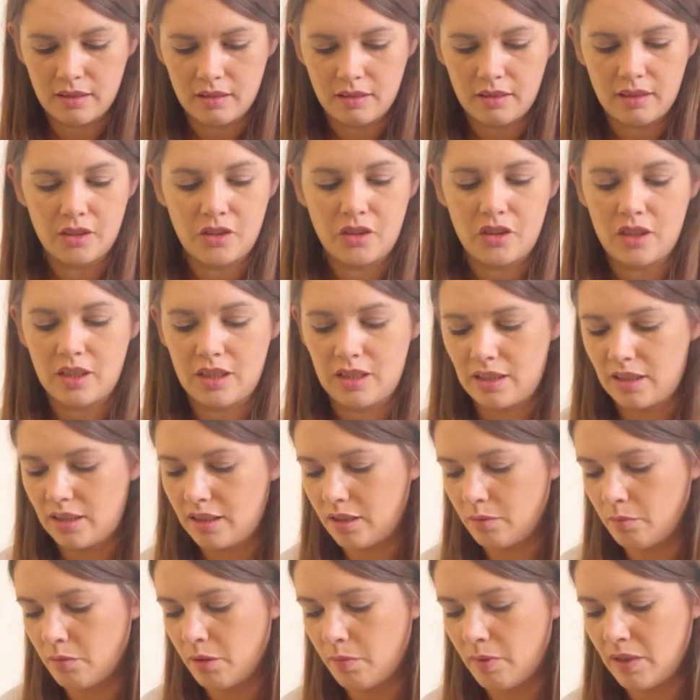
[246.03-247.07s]
are just
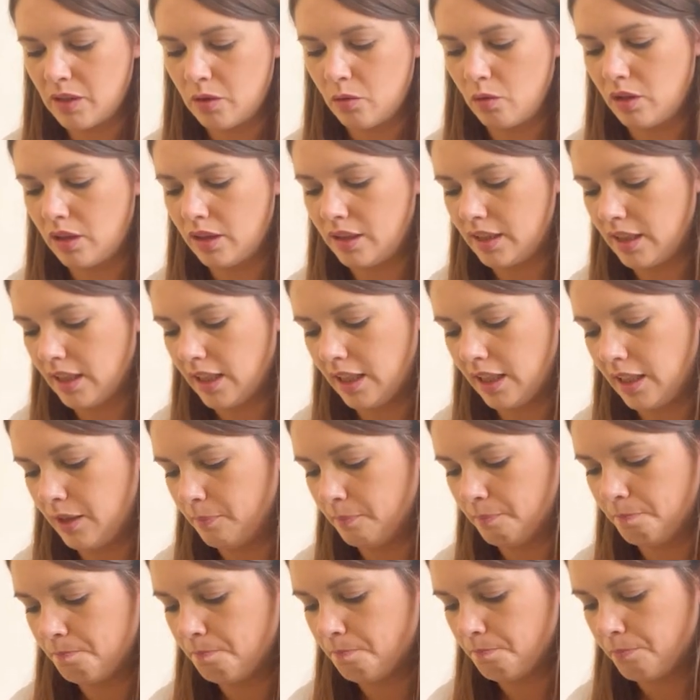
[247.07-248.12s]
some of the best quality
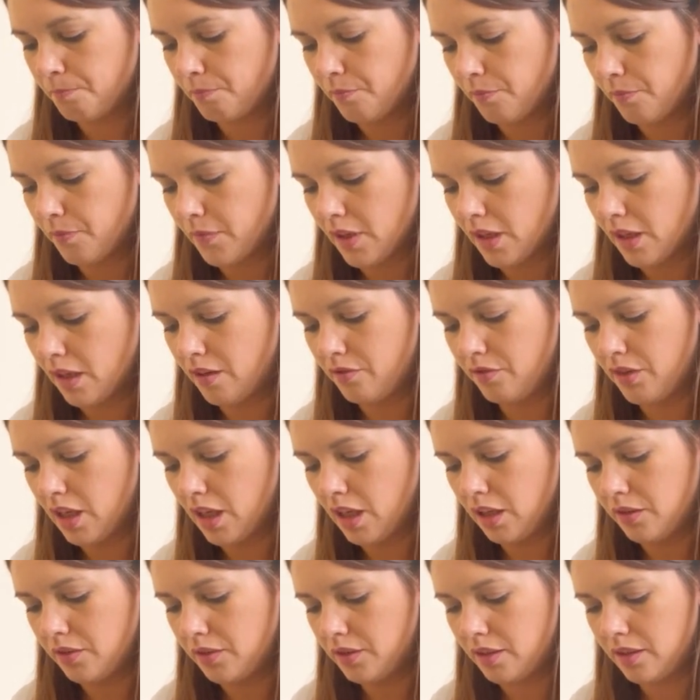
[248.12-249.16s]
I've
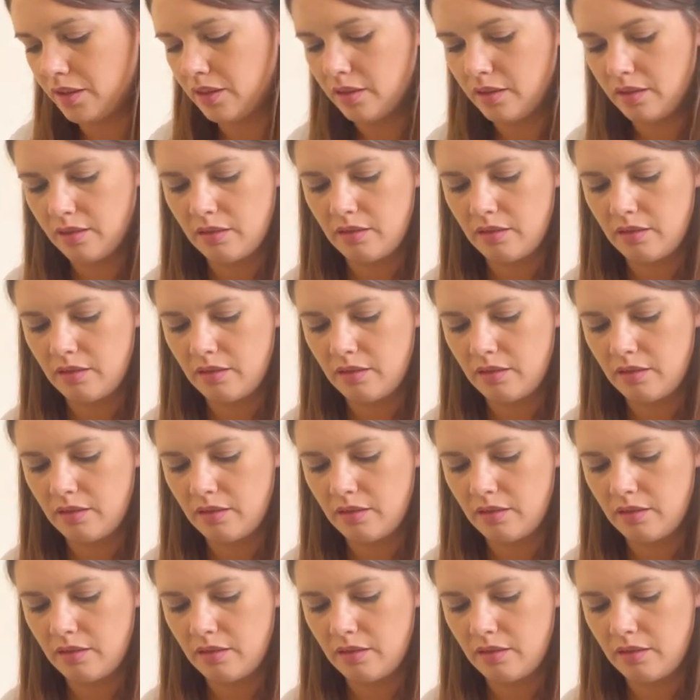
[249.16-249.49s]
used.